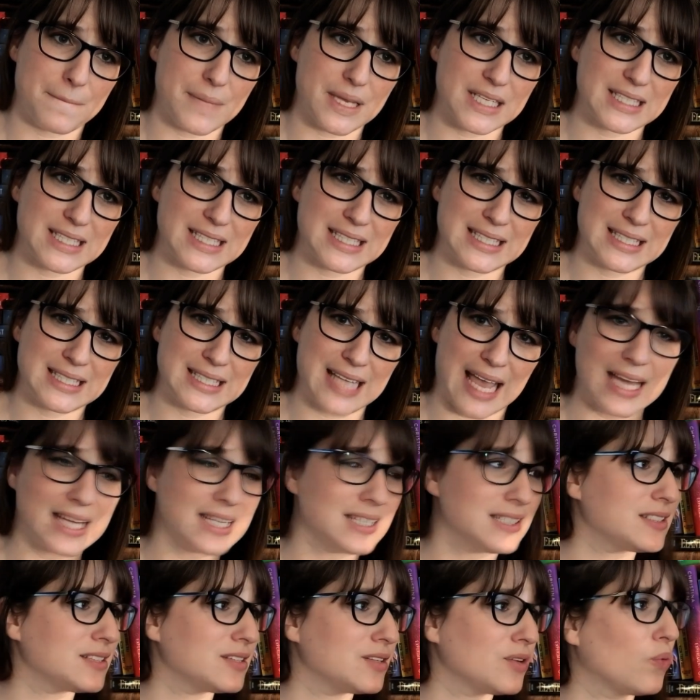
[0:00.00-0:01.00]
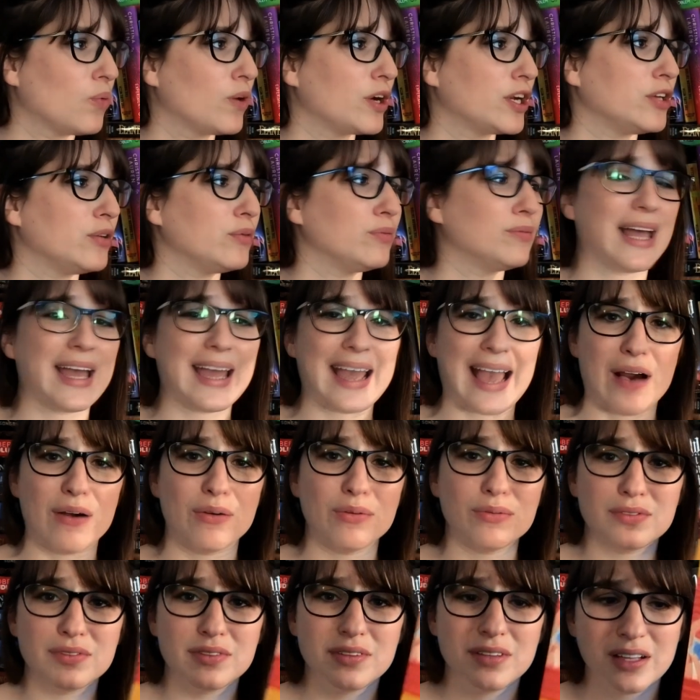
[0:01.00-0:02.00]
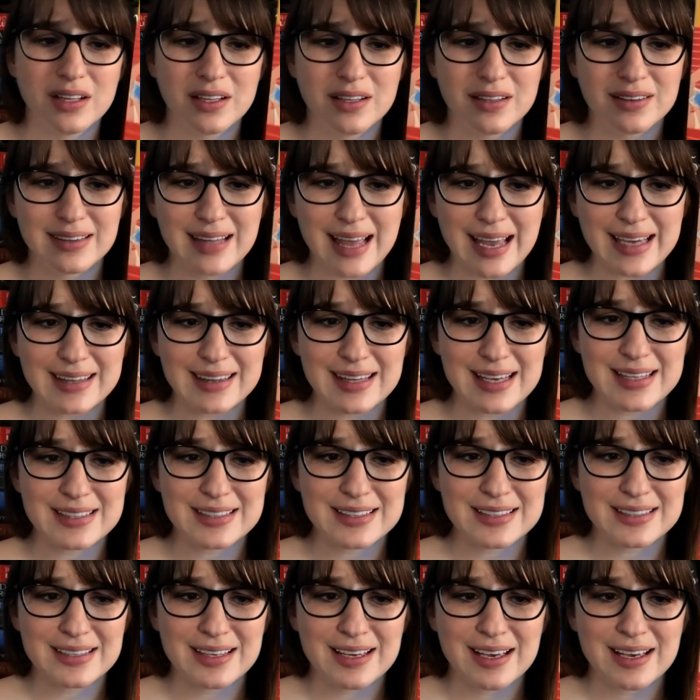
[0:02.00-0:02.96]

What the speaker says: sand where you lay out like this.